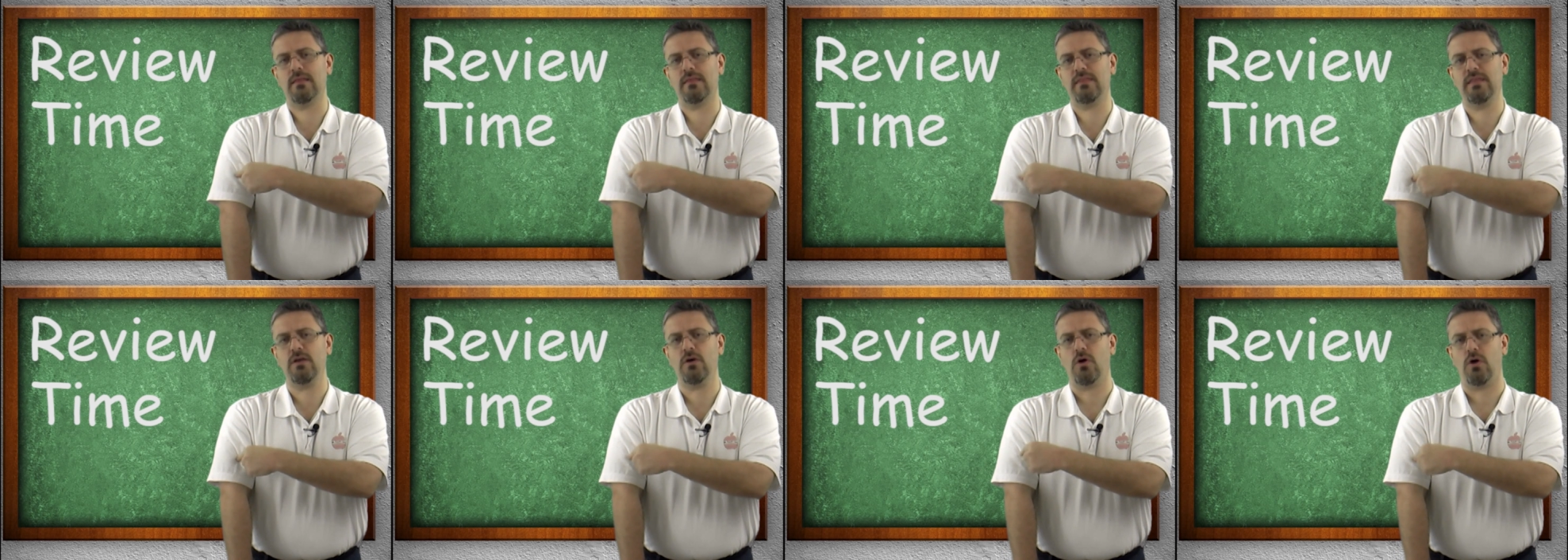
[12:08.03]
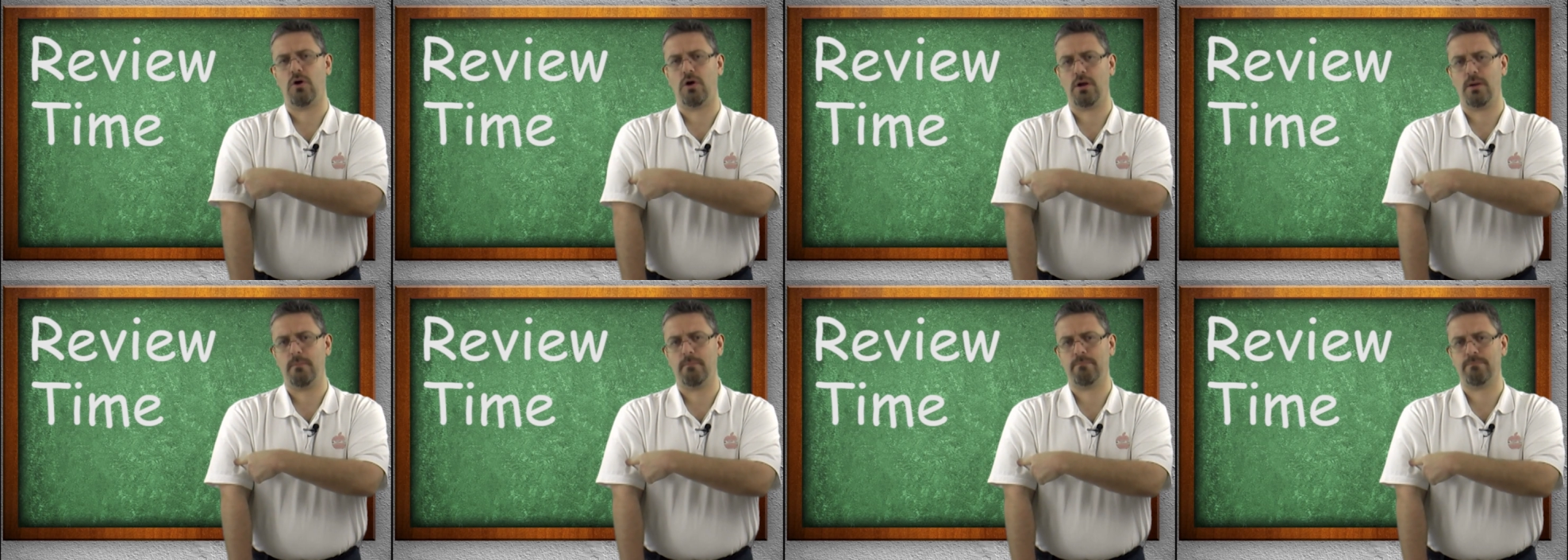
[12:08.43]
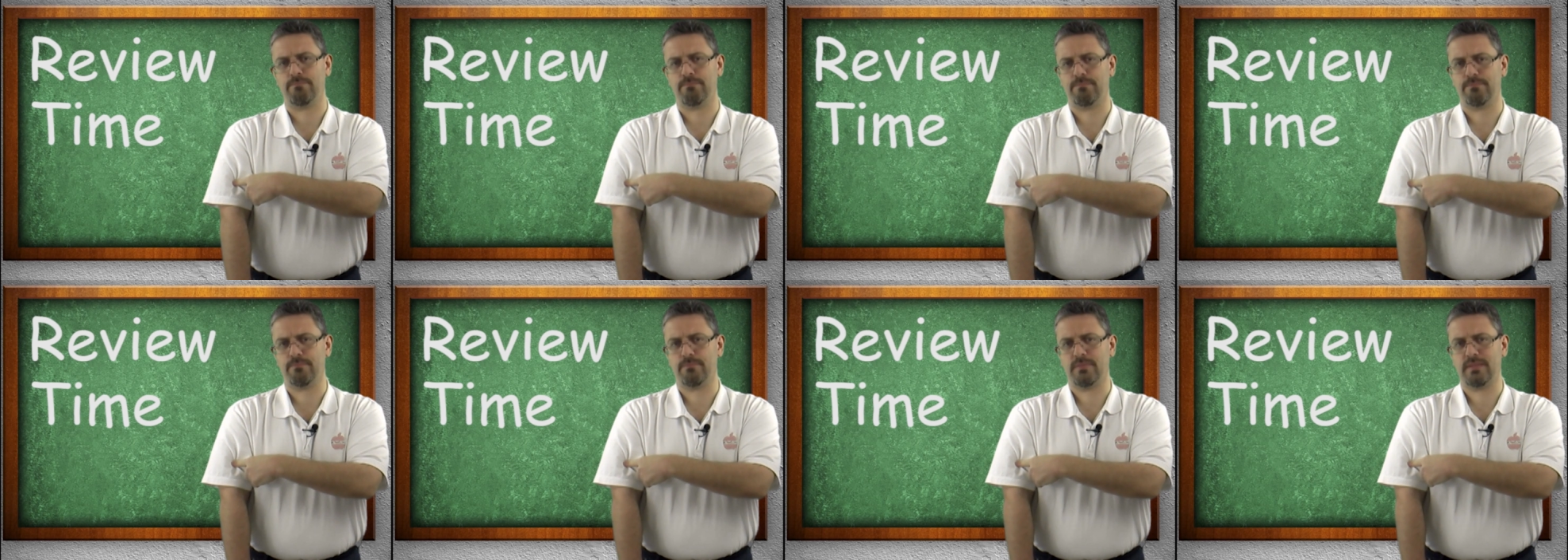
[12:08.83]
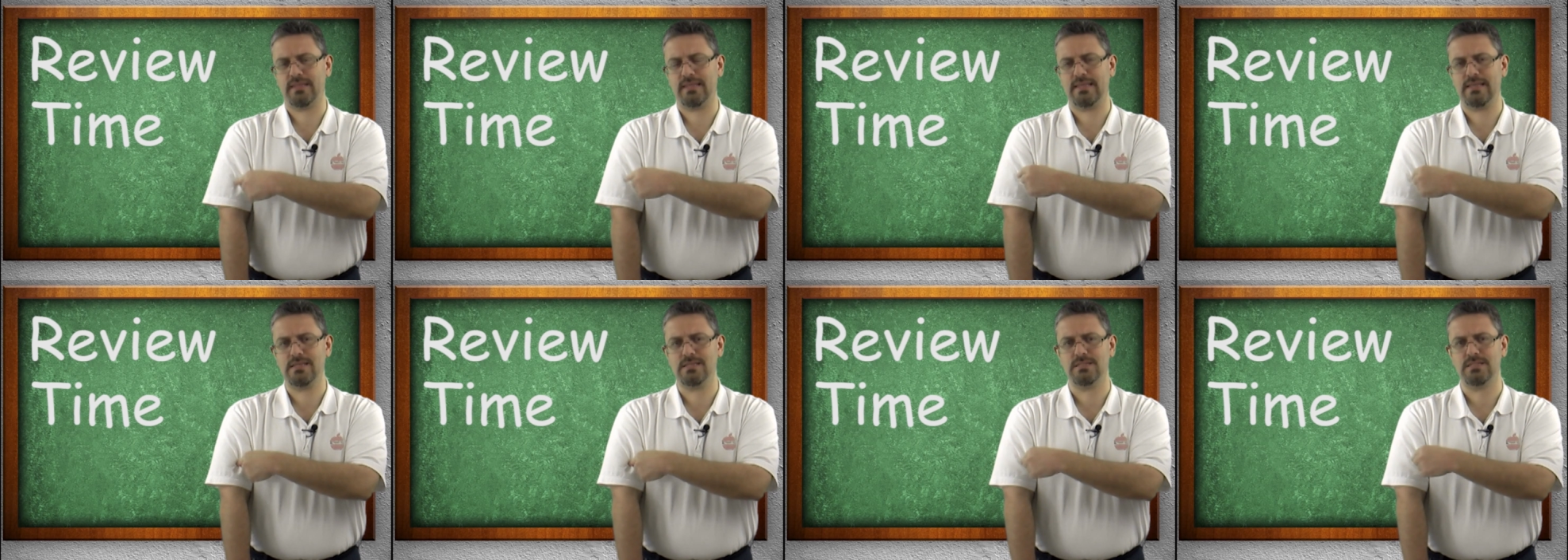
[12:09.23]
The arm,
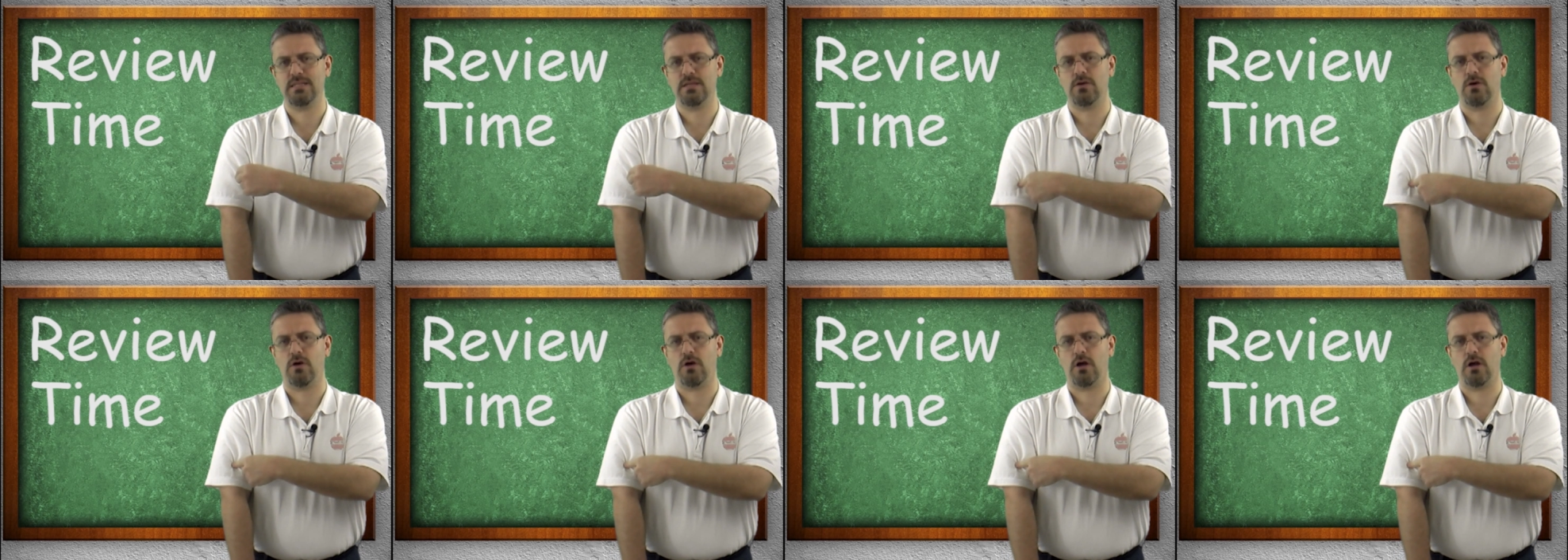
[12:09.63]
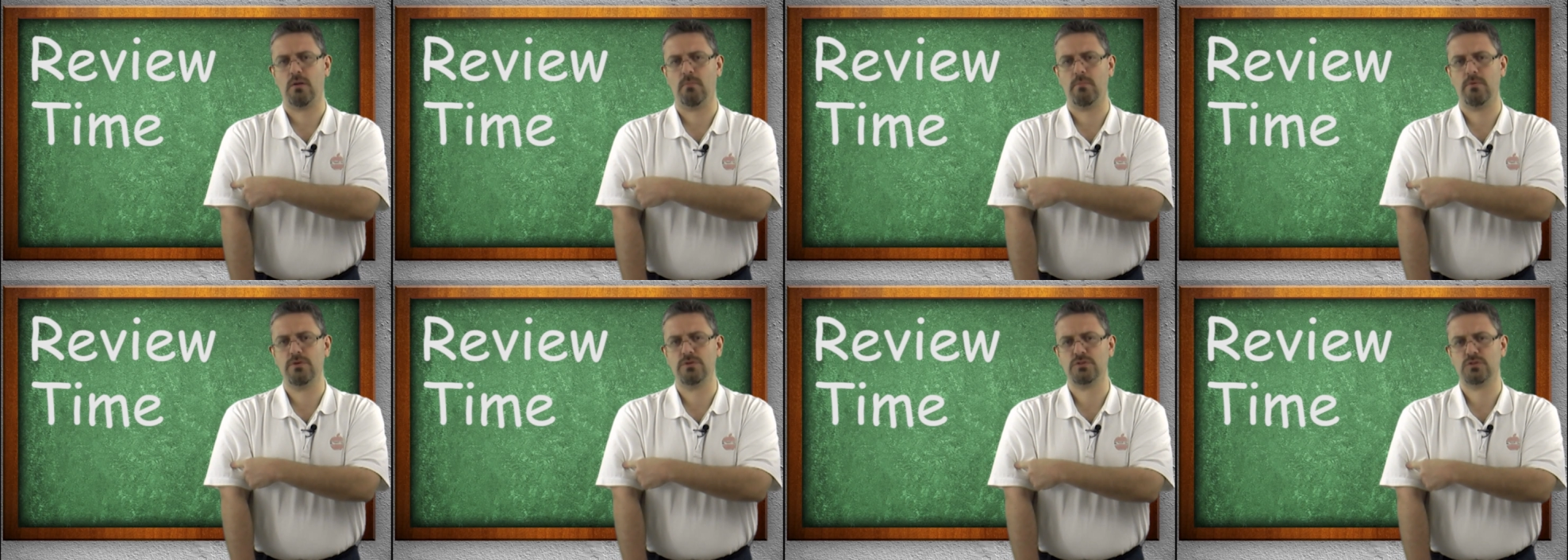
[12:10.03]
is the arm